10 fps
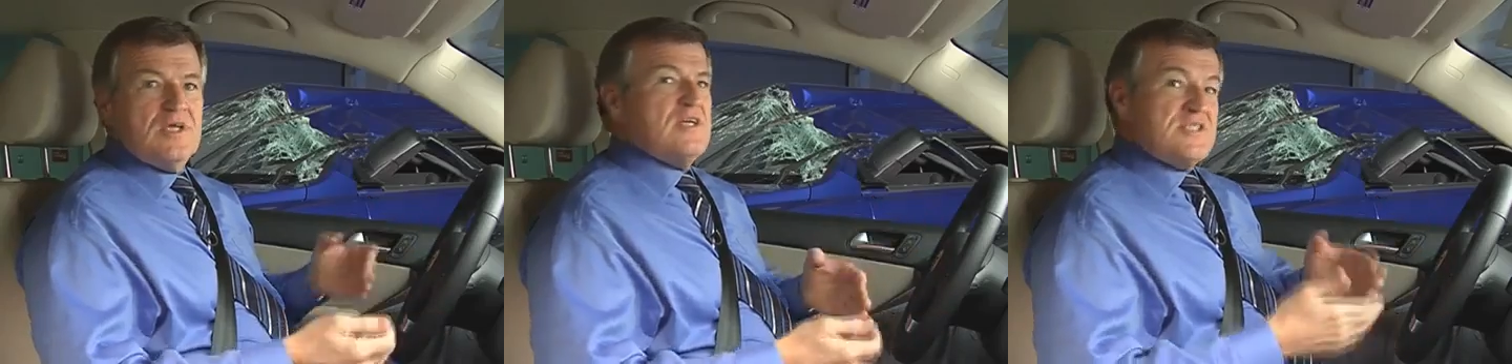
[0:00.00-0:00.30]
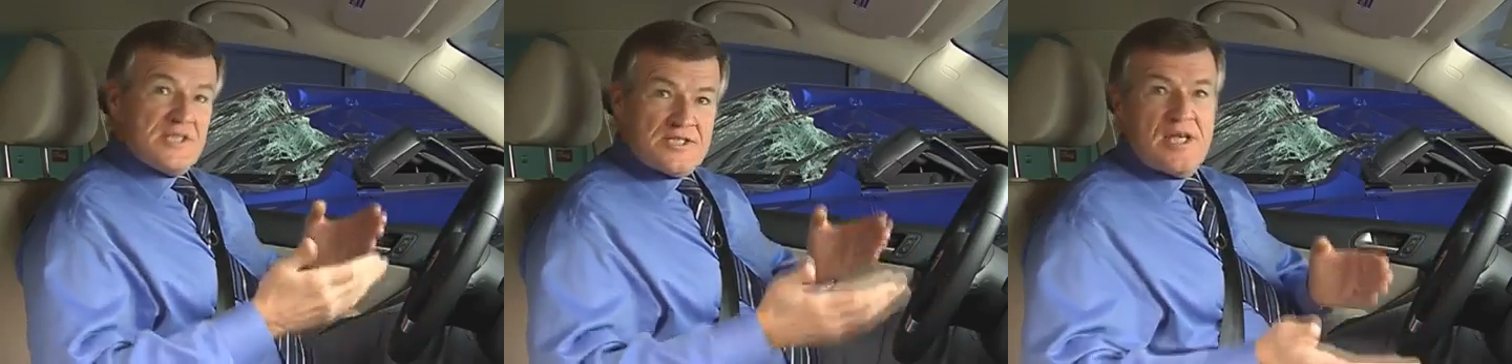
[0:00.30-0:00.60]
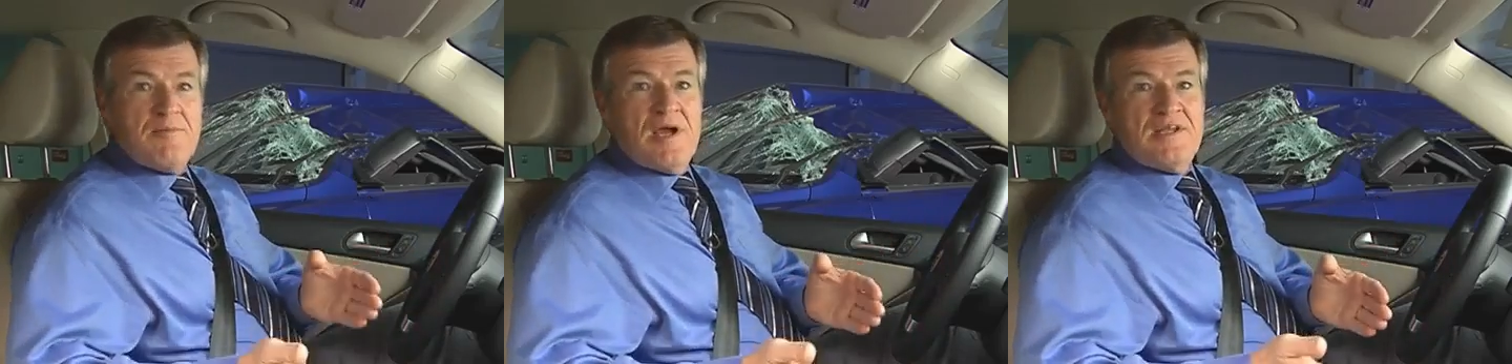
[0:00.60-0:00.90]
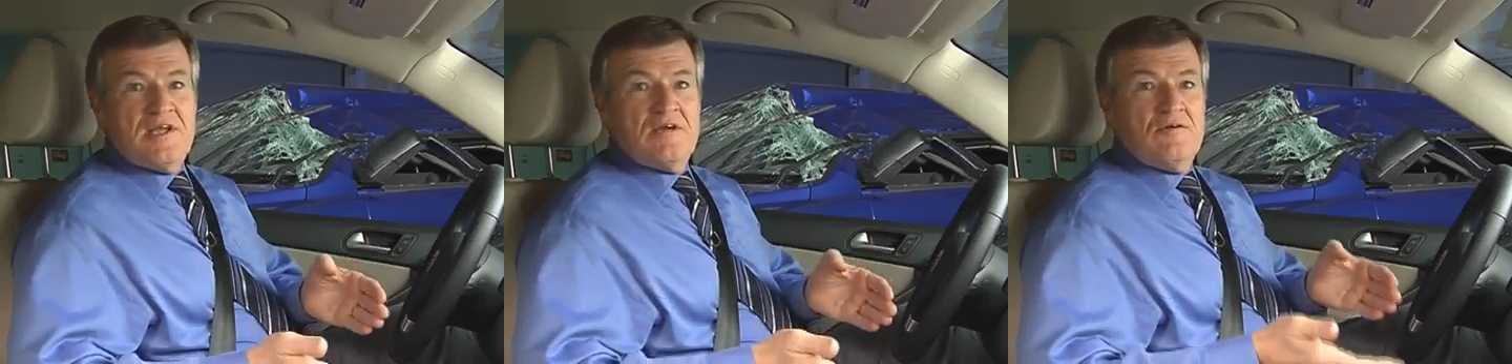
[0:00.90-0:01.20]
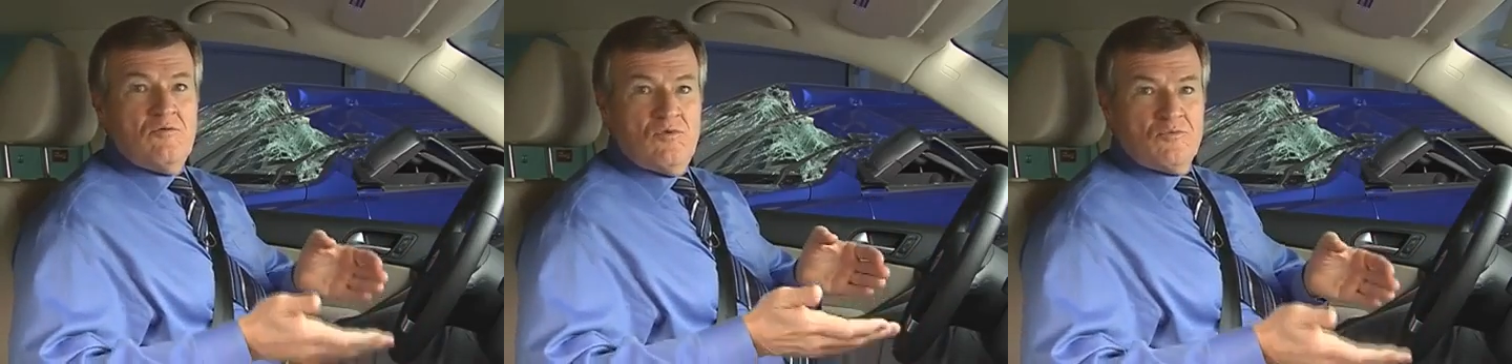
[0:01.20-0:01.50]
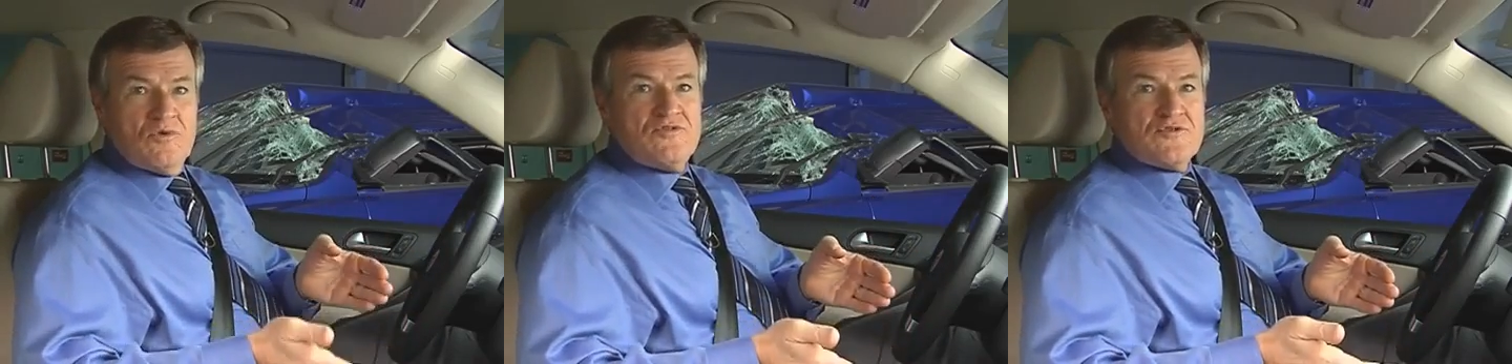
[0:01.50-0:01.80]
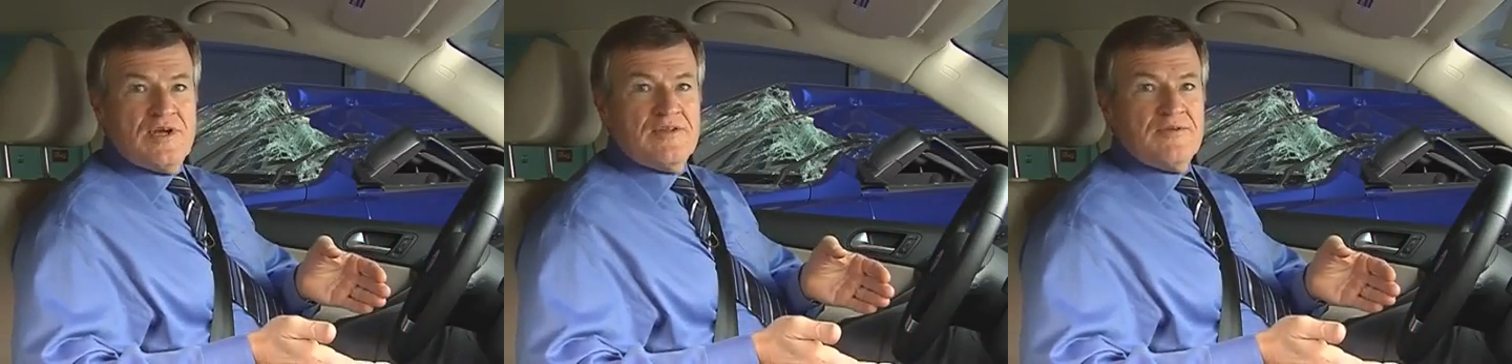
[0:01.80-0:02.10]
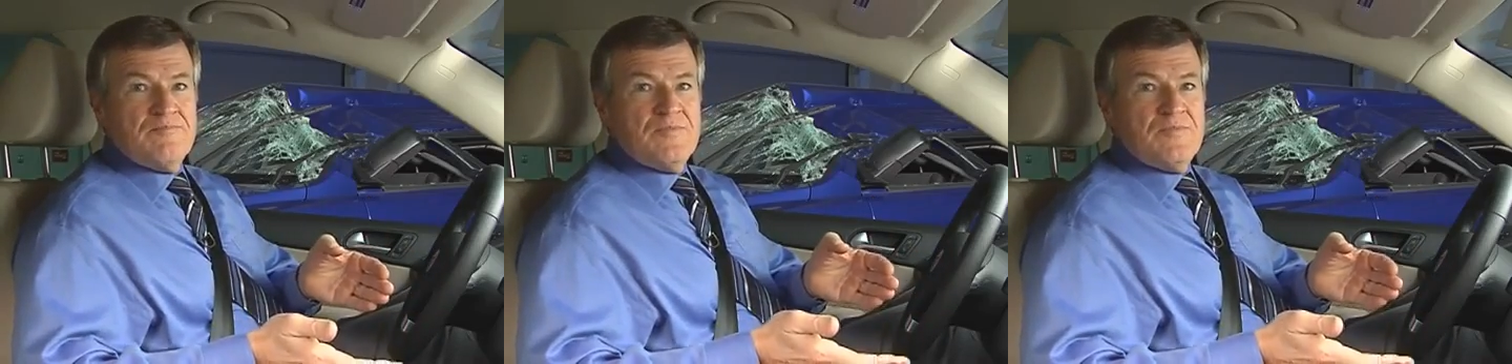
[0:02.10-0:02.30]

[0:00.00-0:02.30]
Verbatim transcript: It's the same idea with roof strength